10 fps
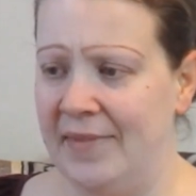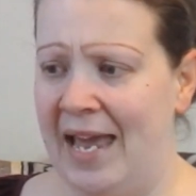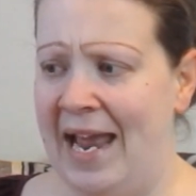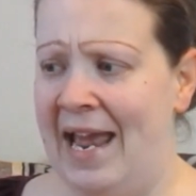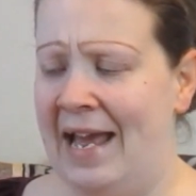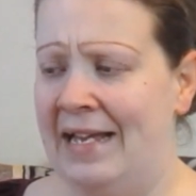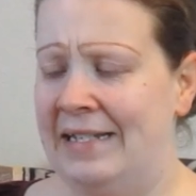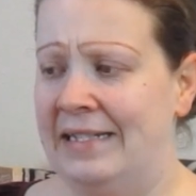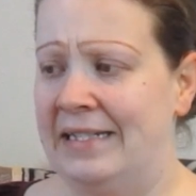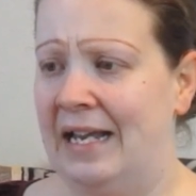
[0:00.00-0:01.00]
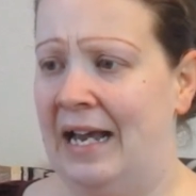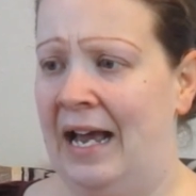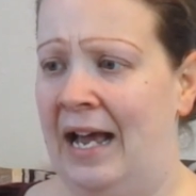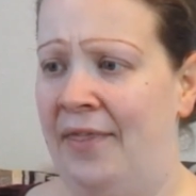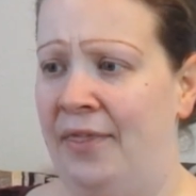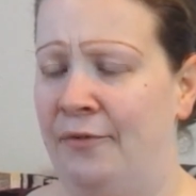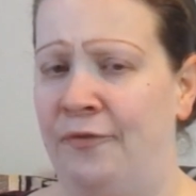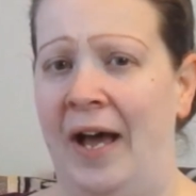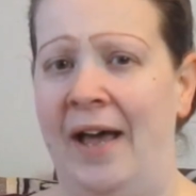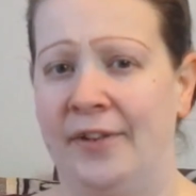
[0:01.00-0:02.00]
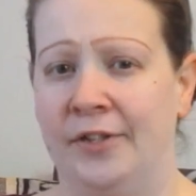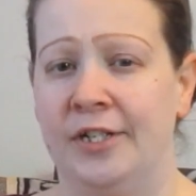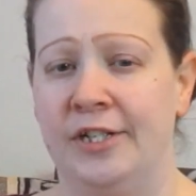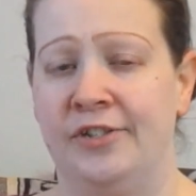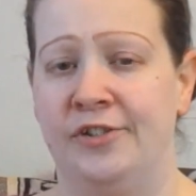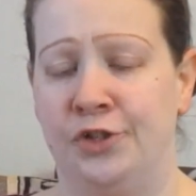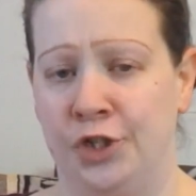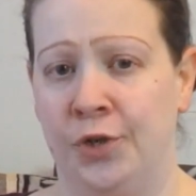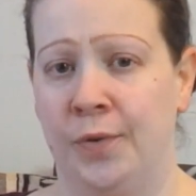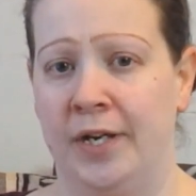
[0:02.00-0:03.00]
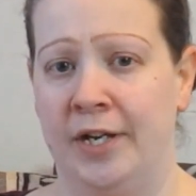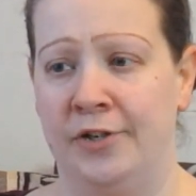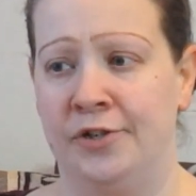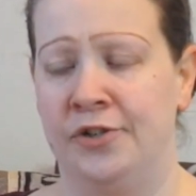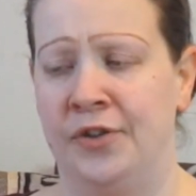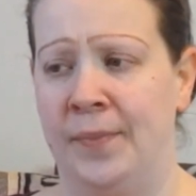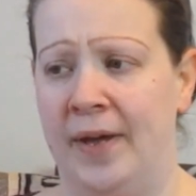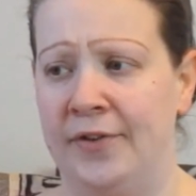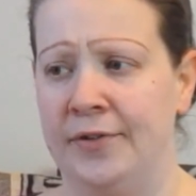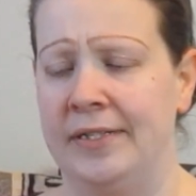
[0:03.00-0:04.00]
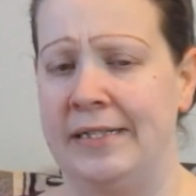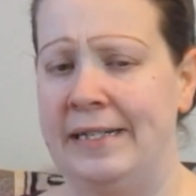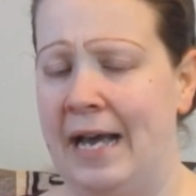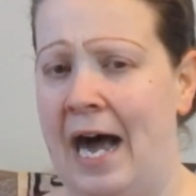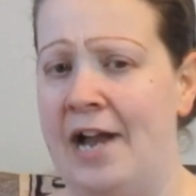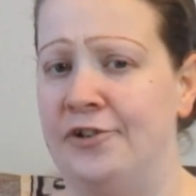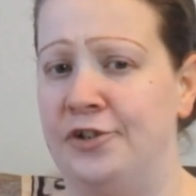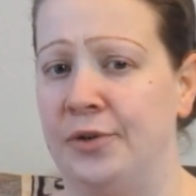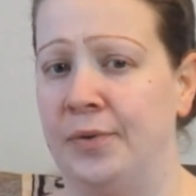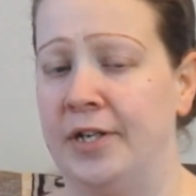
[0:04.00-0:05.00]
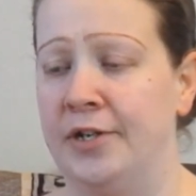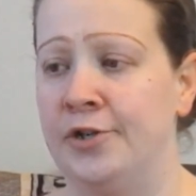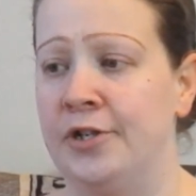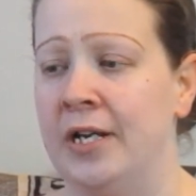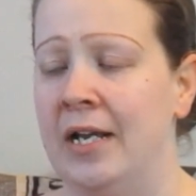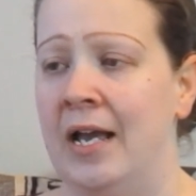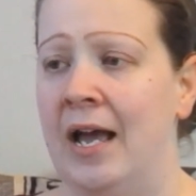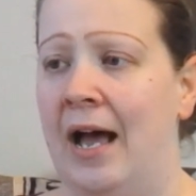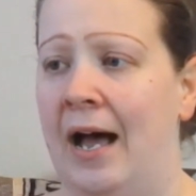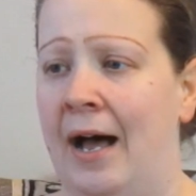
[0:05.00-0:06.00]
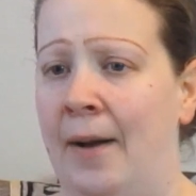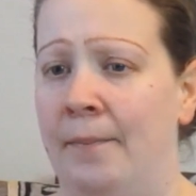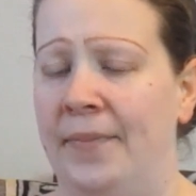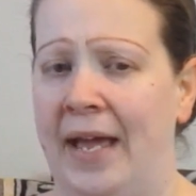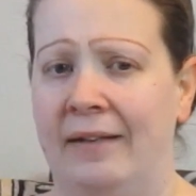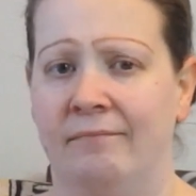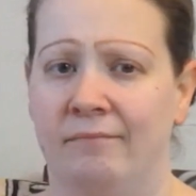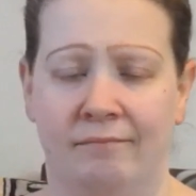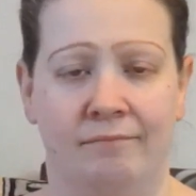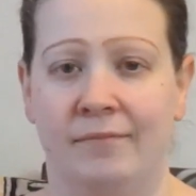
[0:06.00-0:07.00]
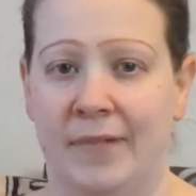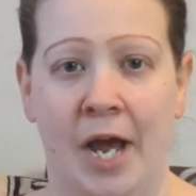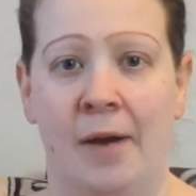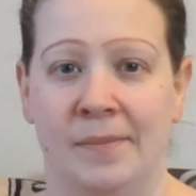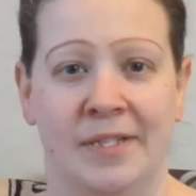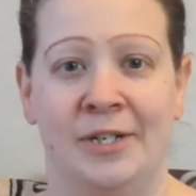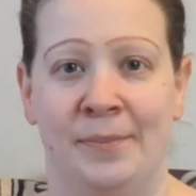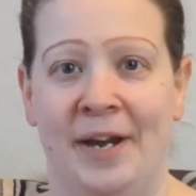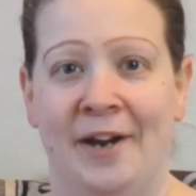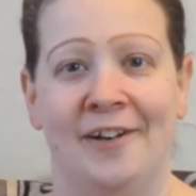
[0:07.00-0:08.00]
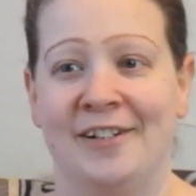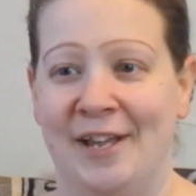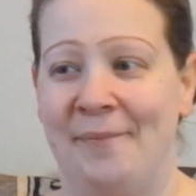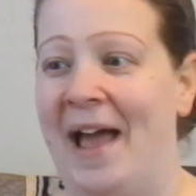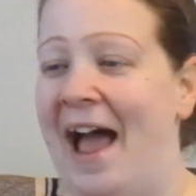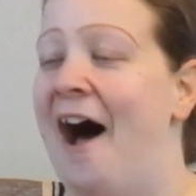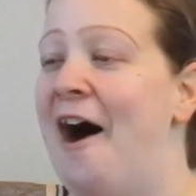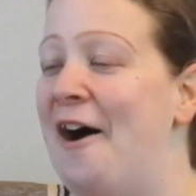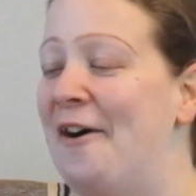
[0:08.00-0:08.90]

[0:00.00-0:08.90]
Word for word: and uh, the father is Jewish, the mother is not Jewish. Um, that comes to bear somehow.